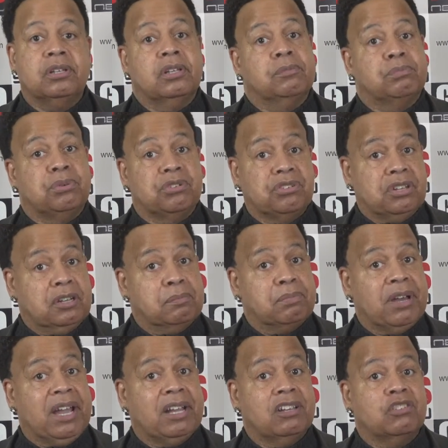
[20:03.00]
President
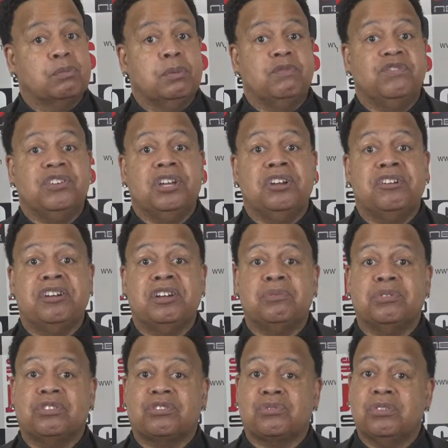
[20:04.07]
Biden has been very
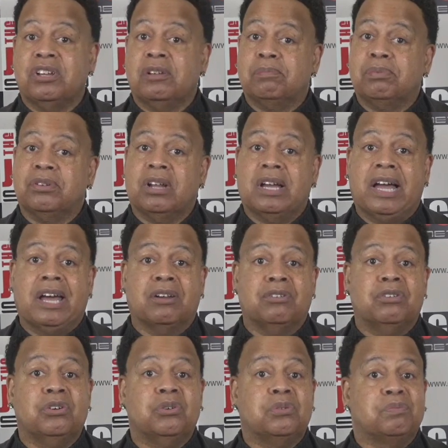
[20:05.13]
restrained, but I don't
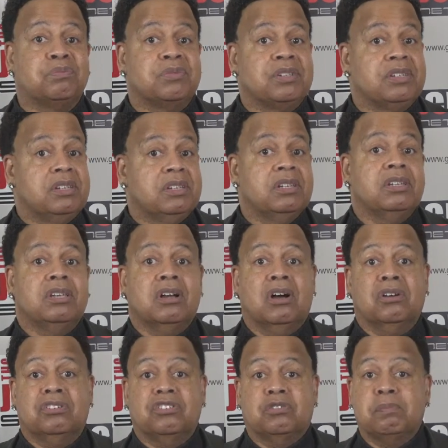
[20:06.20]
know.
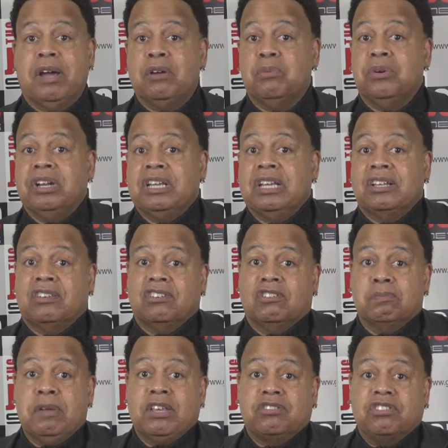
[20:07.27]
Y'all just might want to get this
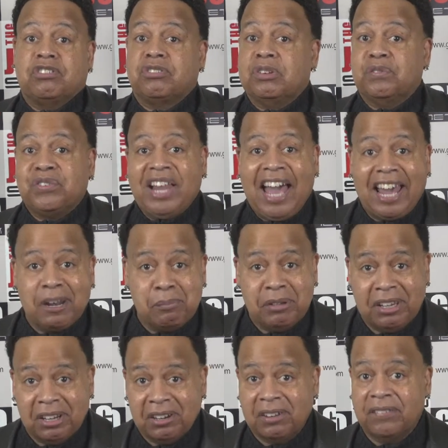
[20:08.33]
message to
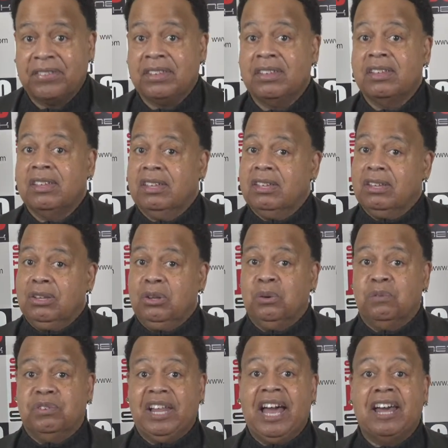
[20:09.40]
Vladimir. Yo,
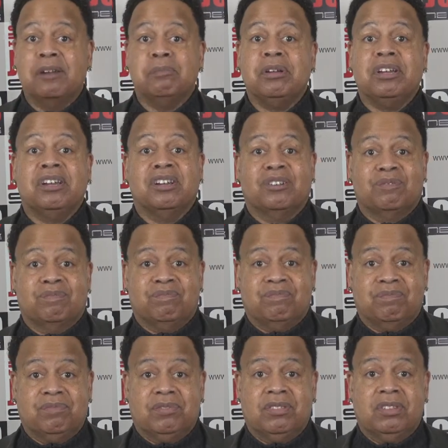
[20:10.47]
Vladimir,
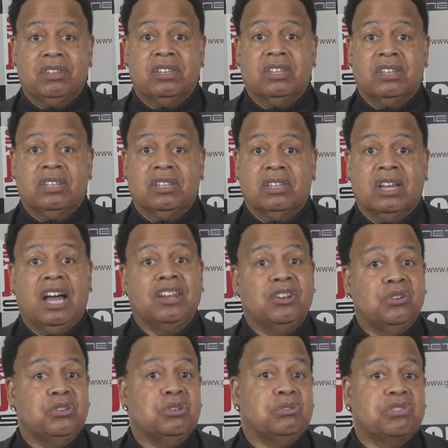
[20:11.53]
I know
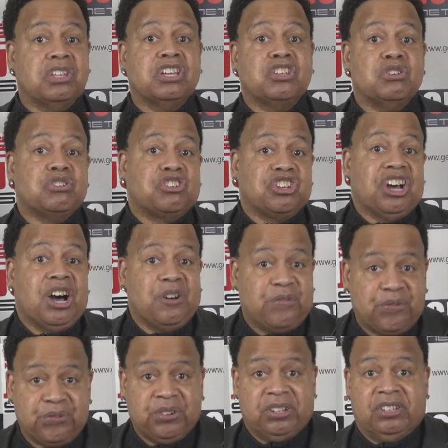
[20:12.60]
you think you're tough.